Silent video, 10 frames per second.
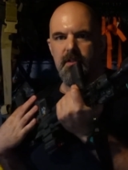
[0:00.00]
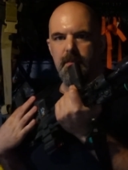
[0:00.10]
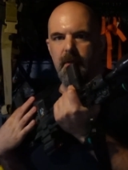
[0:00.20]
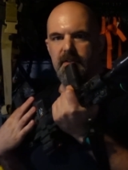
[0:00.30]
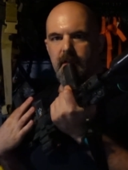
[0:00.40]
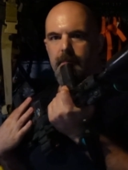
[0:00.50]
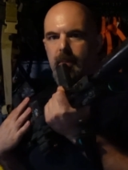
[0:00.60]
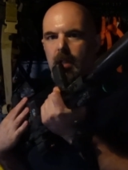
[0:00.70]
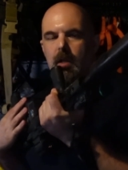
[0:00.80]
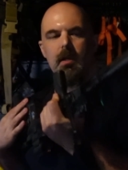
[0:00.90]
suppressor.
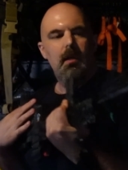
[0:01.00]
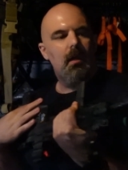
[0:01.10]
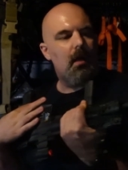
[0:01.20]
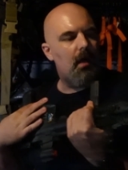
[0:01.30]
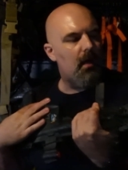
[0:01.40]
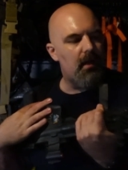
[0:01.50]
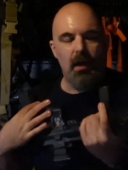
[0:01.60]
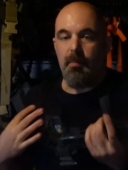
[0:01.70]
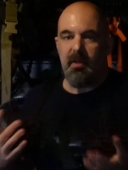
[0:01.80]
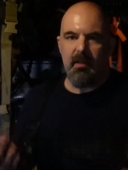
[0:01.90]

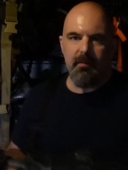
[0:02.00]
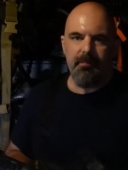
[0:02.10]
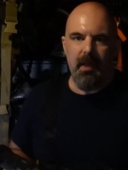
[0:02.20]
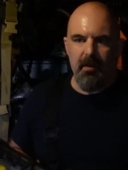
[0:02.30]
Not a big deal. I